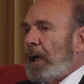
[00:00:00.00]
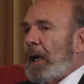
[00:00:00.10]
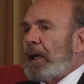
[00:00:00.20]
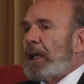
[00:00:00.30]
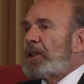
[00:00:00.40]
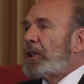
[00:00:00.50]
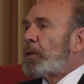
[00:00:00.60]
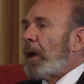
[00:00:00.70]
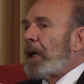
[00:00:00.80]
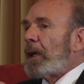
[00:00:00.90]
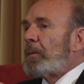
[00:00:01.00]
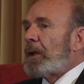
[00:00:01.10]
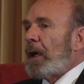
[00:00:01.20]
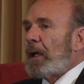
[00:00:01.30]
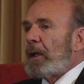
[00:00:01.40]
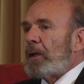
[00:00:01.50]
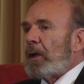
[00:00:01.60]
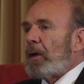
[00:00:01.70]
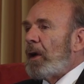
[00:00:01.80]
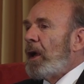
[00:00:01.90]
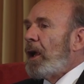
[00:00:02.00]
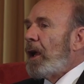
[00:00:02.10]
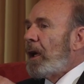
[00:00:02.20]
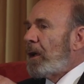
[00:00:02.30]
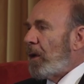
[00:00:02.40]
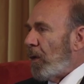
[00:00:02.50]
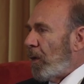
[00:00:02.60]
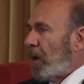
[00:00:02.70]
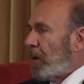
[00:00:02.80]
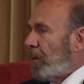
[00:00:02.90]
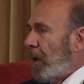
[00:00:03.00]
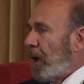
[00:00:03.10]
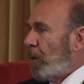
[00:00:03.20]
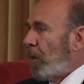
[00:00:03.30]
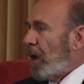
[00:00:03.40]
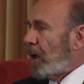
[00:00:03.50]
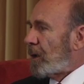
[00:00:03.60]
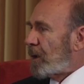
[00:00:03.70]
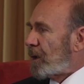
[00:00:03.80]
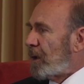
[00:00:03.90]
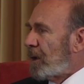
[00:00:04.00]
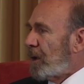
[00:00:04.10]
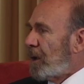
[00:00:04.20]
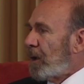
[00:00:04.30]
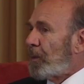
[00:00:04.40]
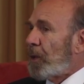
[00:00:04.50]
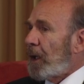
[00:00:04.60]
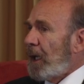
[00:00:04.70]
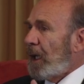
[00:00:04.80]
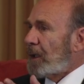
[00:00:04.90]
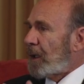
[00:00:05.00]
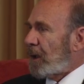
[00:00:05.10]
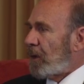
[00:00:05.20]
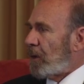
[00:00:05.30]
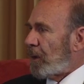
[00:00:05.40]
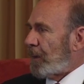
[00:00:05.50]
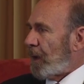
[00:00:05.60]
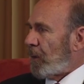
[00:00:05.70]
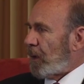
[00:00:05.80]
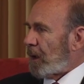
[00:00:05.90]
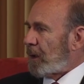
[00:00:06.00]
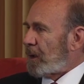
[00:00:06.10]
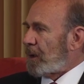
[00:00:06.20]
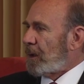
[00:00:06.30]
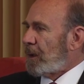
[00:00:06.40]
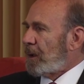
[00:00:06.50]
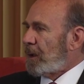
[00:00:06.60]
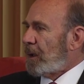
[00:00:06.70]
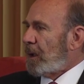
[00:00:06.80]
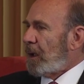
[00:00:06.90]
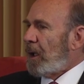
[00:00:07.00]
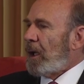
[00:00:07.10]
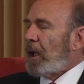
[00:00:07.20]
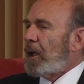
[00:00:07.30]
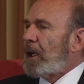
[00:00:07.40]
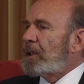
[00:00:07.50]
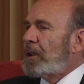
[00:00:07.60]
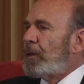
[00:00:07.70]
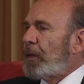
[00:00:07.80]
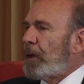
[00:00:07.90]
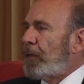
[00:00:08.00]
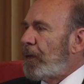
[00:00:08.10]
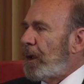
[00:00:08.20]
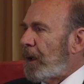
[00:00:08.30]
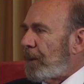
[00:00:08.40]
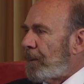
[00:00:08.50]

And this is why I'm telling you, ignore my words. Please ignore my words. Listen for a feeling.